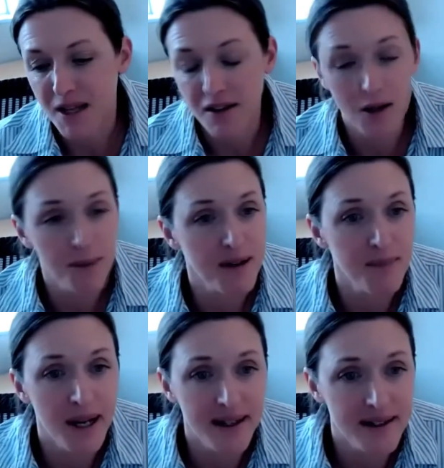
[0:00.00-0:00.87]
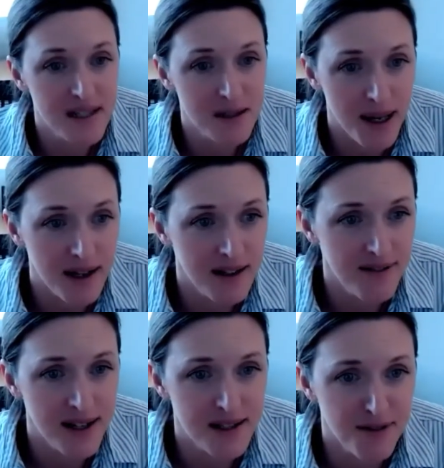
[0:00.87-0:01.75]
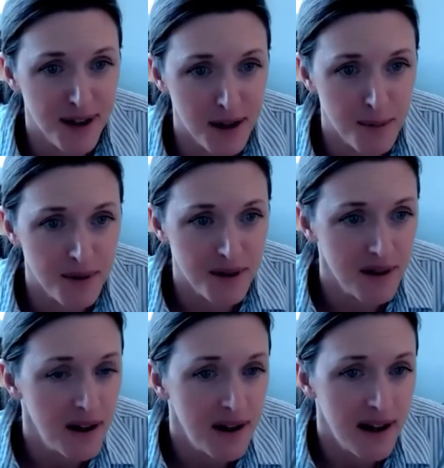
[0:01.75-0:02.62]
a little bit of money to spend if that's available.